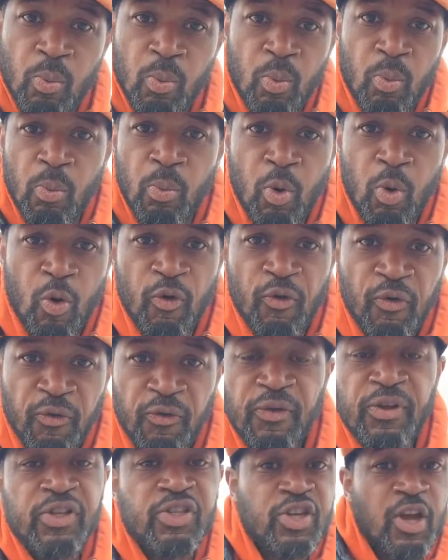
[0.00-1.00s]
Move,
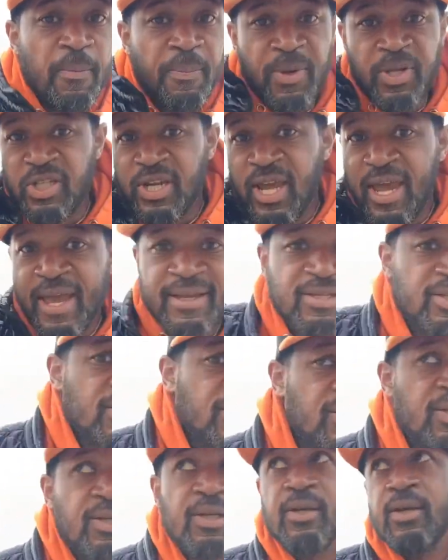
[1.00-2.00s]
jumping jacks.
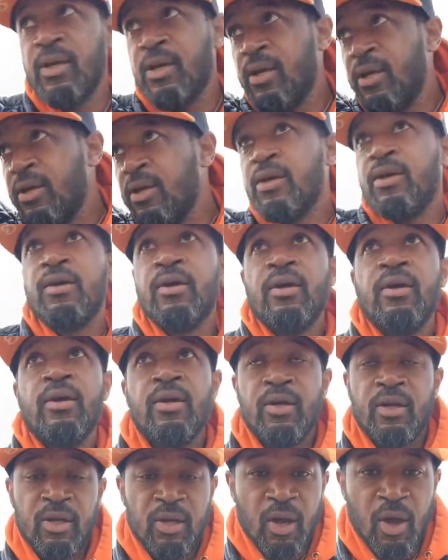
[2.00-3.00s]

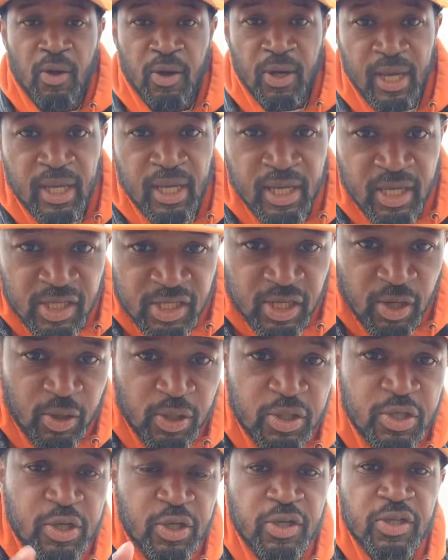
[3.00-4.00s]
Okay, easy on
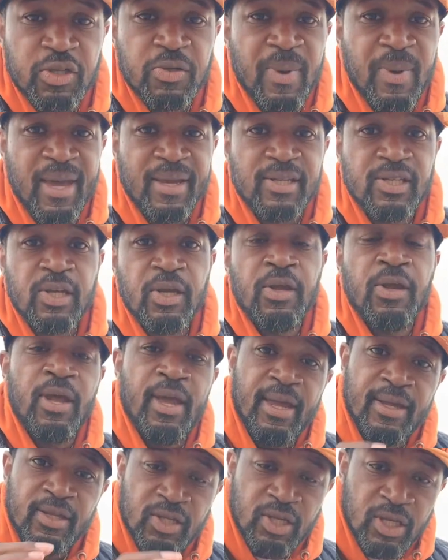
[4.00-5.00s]
the sugar smacks,
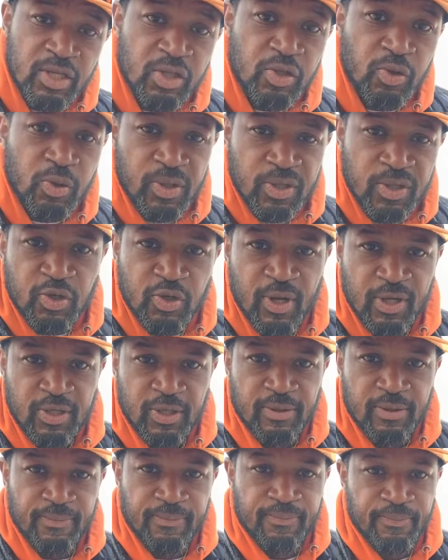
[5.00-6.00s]
and then do your stretching.
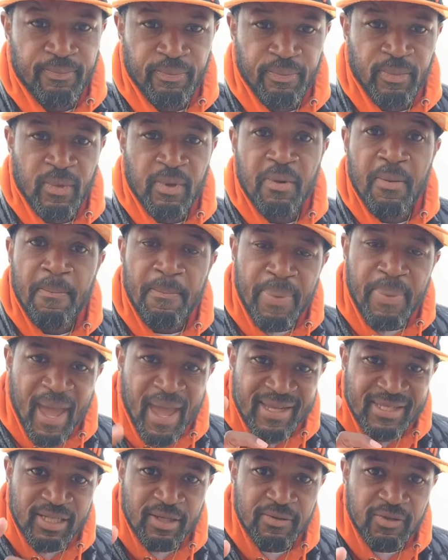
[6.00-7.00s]

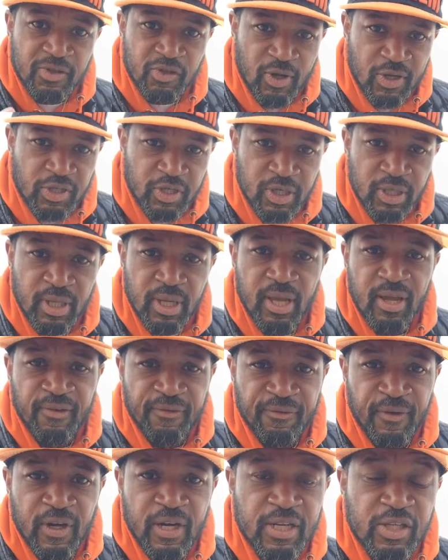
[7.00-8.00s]
Passive stretching. In
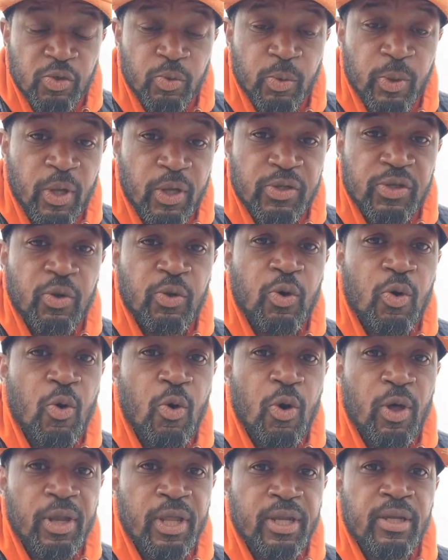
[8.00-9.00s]
fitness, we also
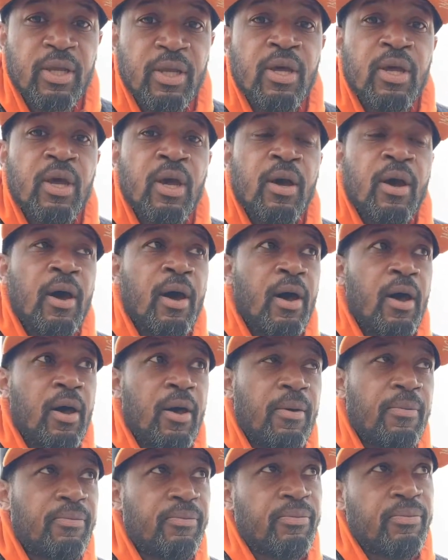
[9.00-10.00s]
call it,
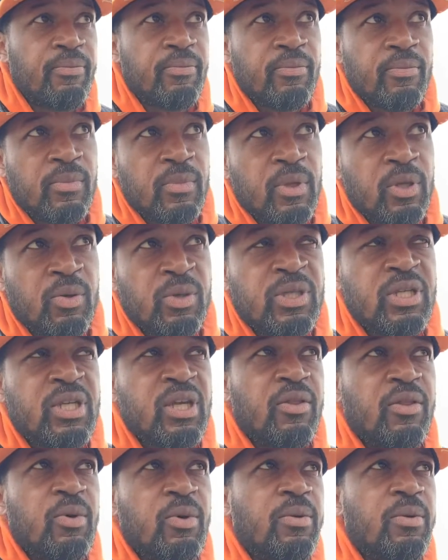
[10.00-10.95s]
what's the other one?